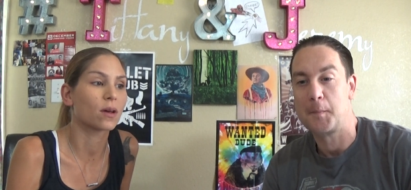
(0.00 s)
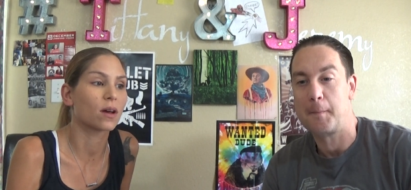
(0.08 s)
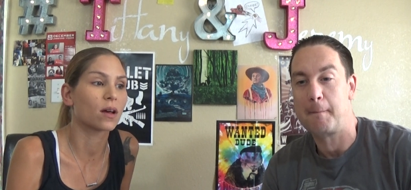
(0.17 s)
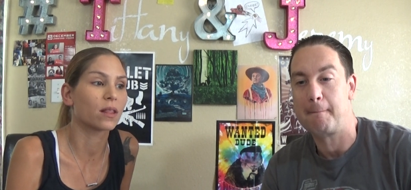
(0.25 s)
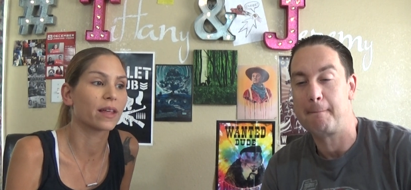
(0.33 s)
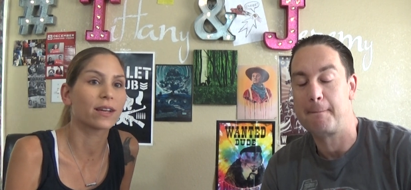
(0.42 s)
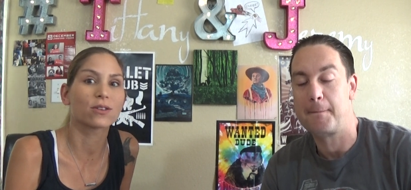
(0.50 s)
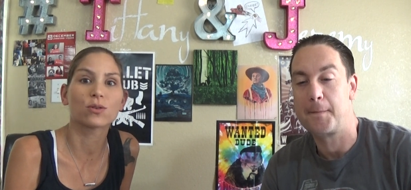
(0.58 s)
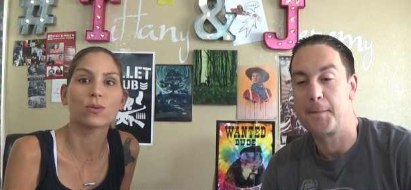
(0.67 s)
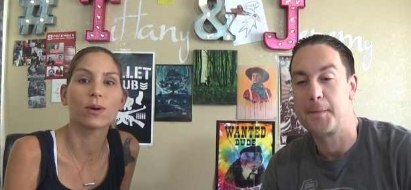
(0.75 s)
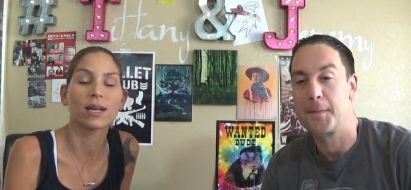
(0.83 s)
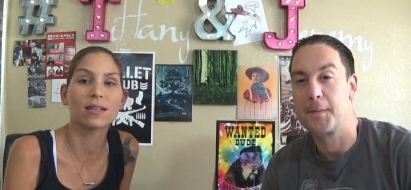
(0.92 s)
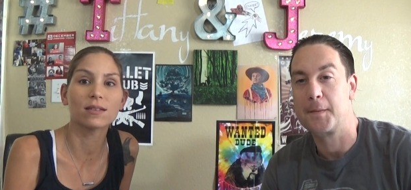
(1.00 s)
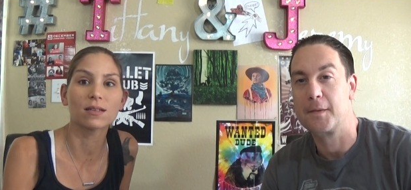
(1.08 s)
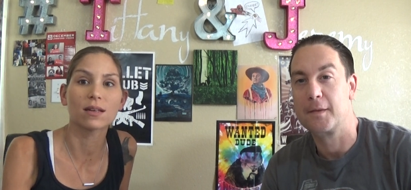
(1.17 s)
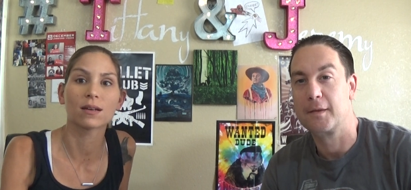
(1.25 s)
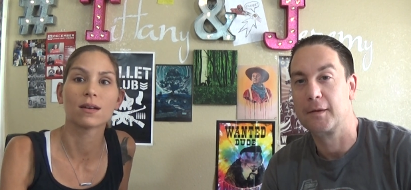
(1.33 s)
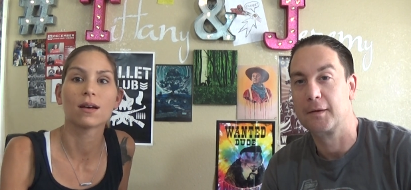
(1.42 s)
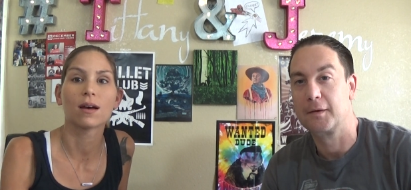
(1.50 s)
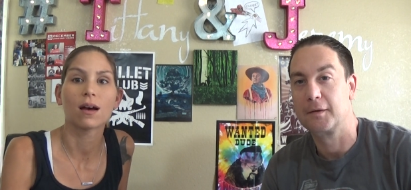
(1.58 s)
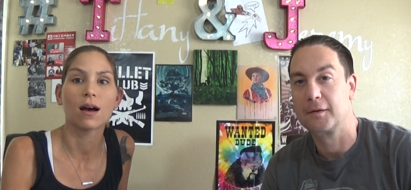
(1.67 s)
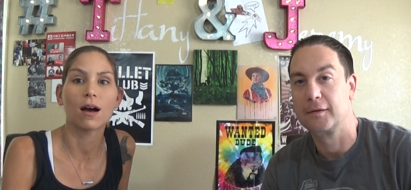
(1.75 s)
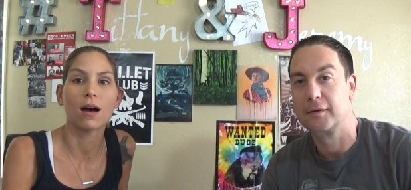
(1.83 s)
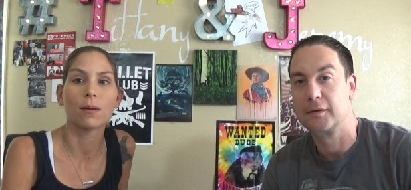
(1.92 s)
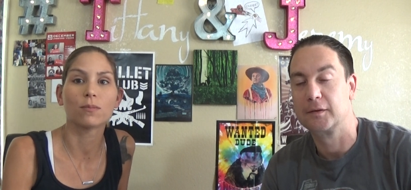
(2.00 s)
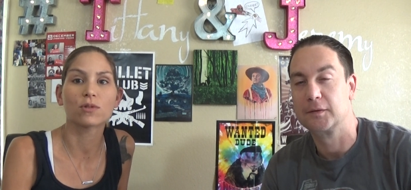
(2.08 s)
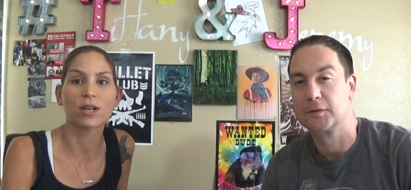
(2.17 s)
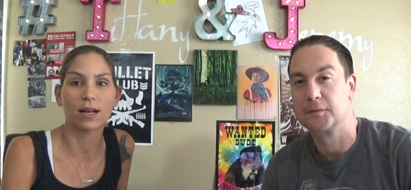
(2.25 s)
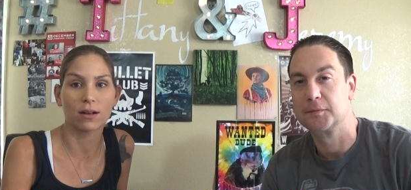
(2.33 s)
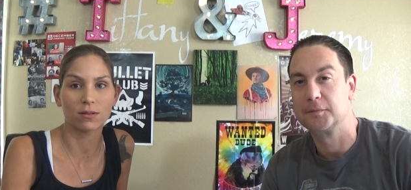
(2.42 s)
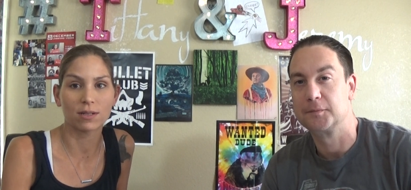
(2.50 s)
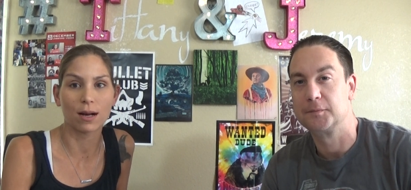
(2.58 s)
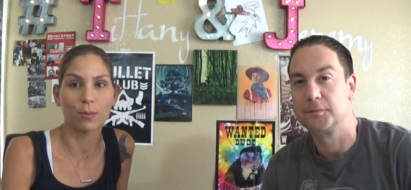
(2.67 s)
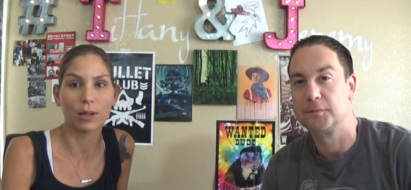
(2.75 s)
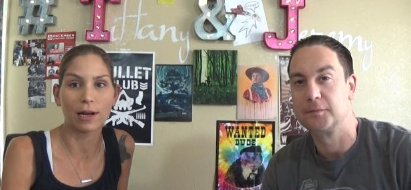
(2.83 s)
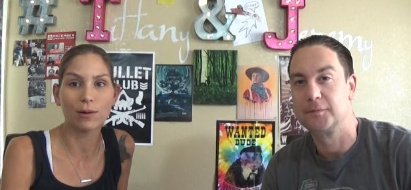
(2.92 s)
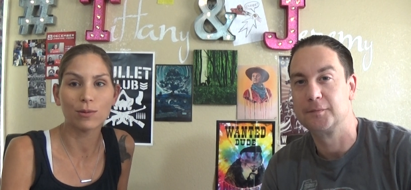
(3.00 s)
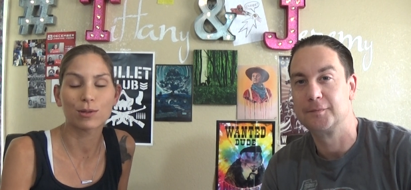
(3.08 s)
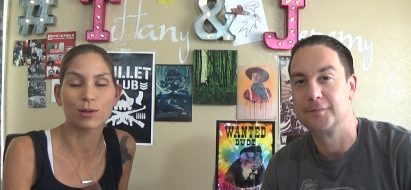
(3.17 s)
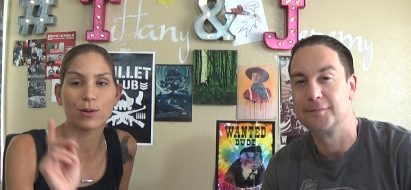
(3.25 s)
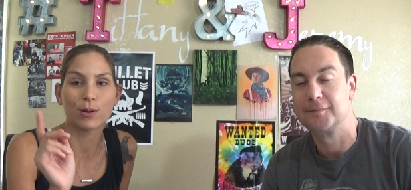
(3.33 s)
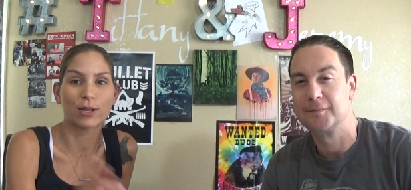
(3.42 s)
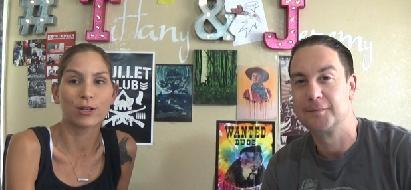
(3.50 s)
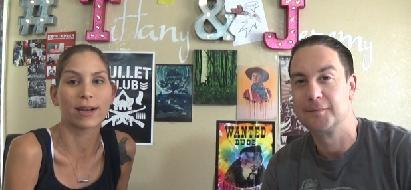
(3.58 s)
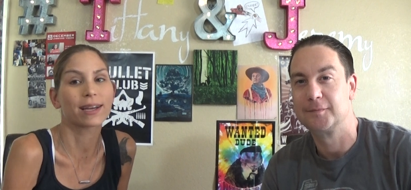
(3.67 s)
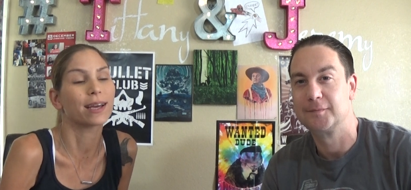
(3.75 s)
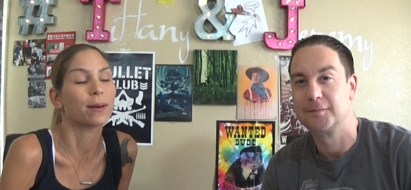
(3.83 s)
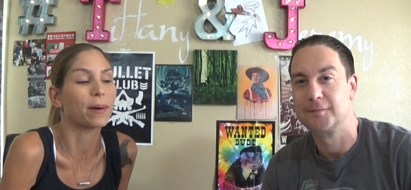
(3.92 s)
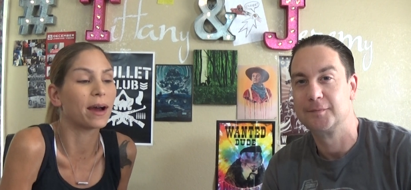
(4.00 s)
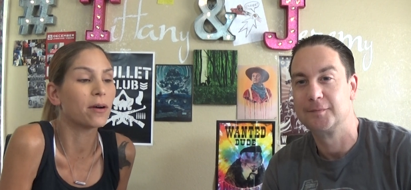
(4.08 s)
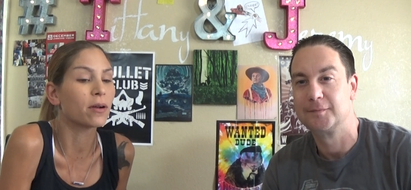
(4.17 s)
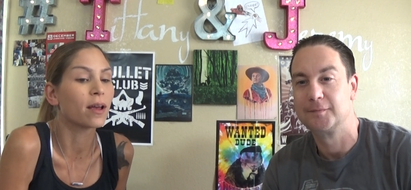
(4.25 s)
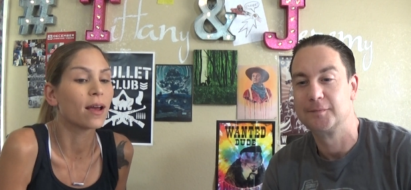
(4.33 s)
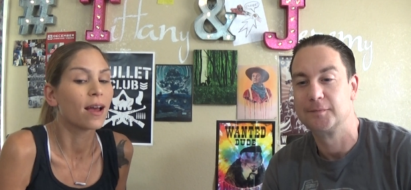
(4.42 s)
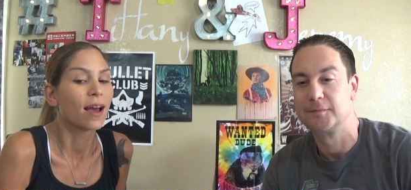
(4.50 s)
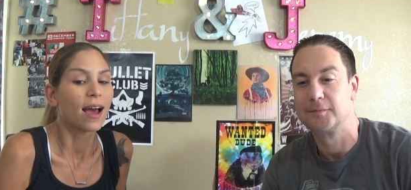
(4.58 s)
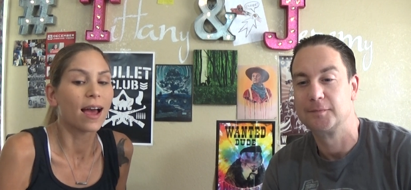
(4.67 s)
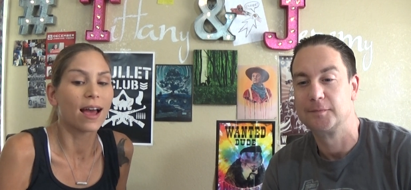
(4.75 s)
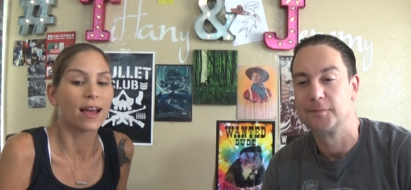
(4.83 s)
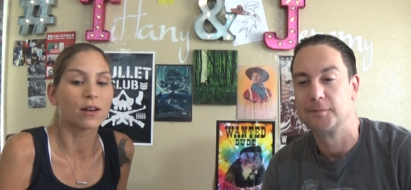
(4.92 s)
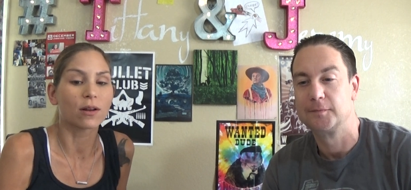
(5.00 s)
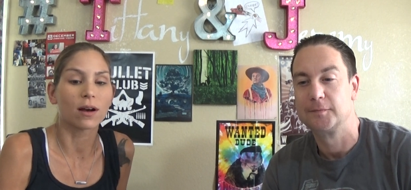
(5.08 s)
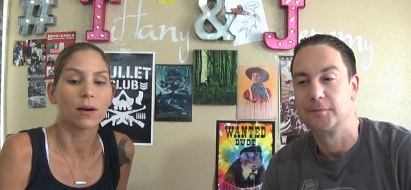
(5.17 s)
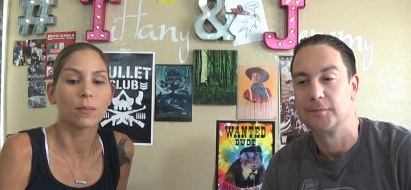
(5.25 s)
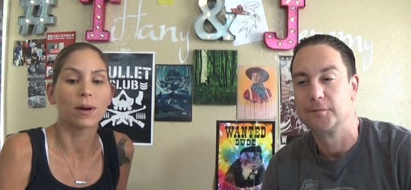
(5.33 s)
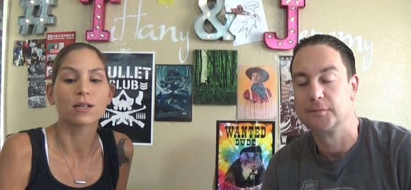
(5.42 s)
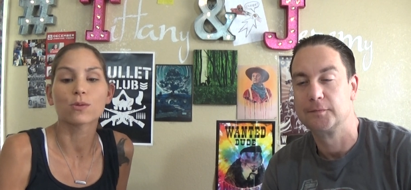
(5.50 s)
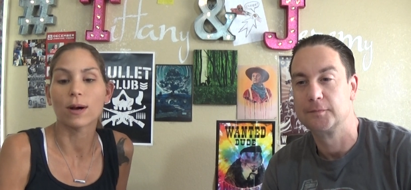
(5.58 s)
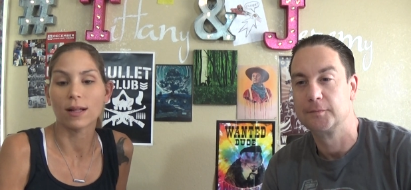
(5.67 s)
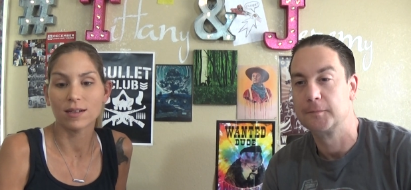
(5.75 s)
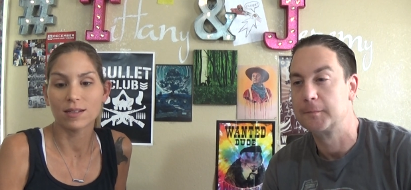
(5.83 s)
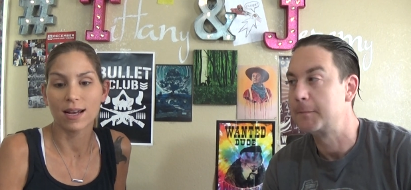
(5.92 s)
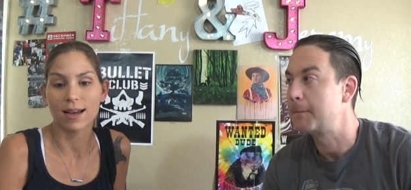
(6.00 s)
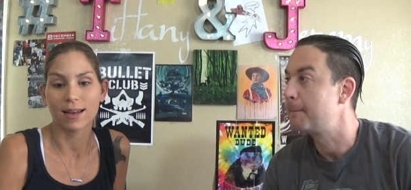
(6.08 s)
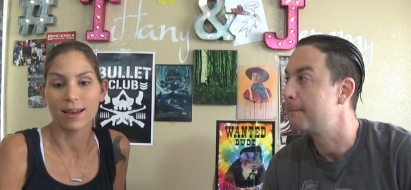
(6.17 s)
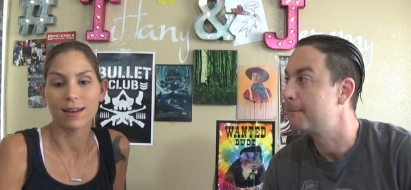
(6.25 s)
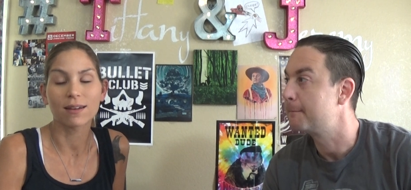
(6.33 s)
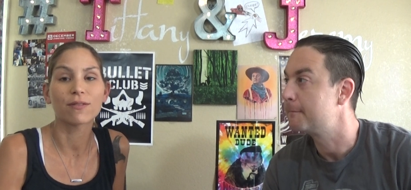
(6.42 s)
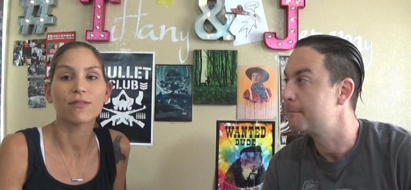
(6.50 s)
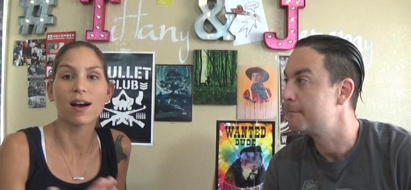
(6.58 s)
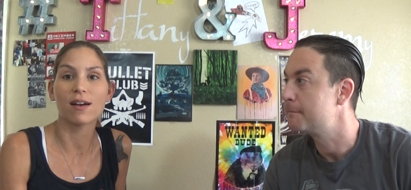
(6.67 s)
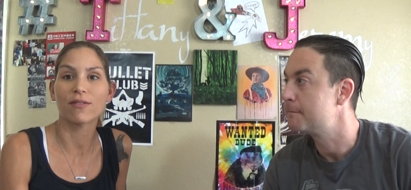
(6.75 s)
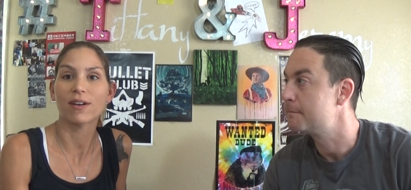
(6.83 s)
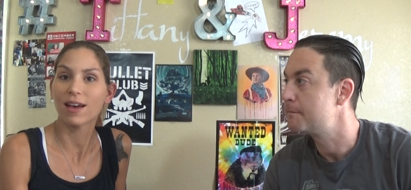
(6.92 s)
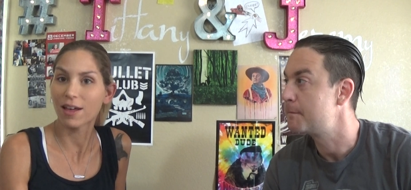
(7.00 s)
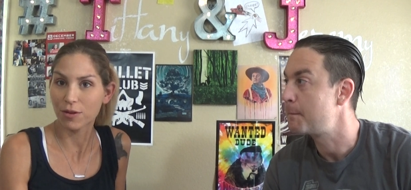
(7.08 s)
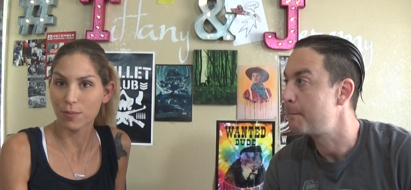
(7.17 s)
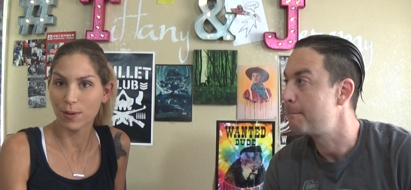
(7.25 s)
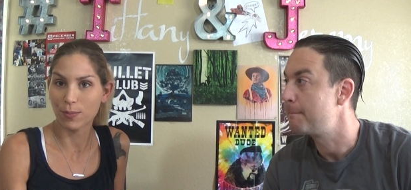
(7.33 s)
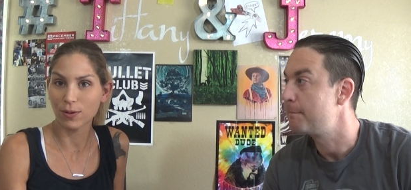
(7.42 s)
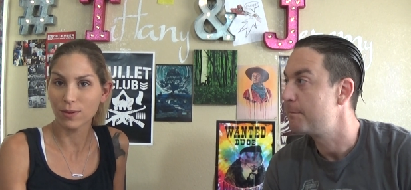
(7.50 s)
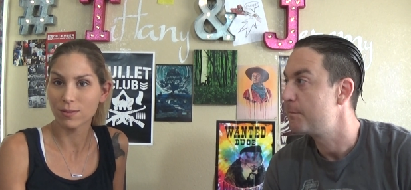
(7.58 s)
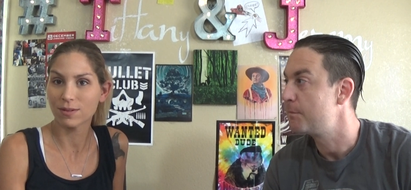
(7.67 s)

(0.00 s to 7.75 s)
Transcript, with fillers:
Speaker 1: a link to his um, channel down below so you can check him out and um, as well as tagging five other people